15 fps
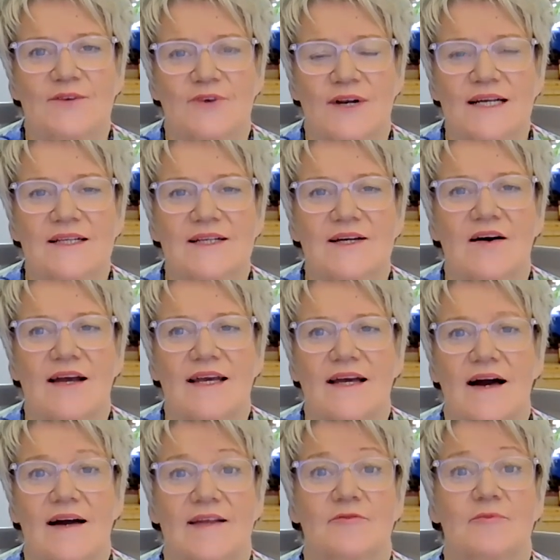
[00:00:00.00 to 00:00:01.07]
Frankly, I
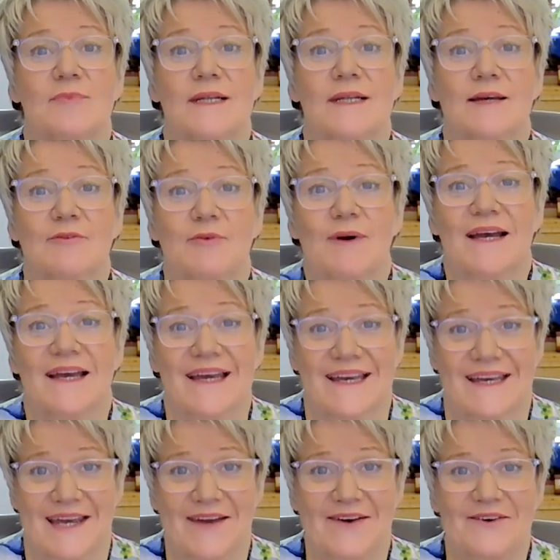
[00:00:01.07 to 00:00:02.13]
can't even believe we're
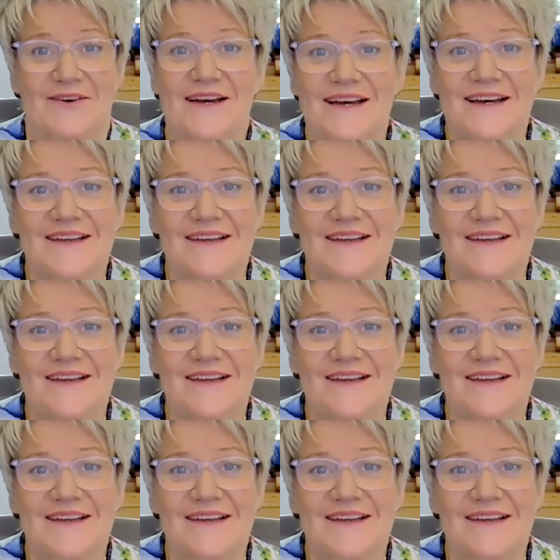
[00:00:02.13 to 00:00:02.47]
here.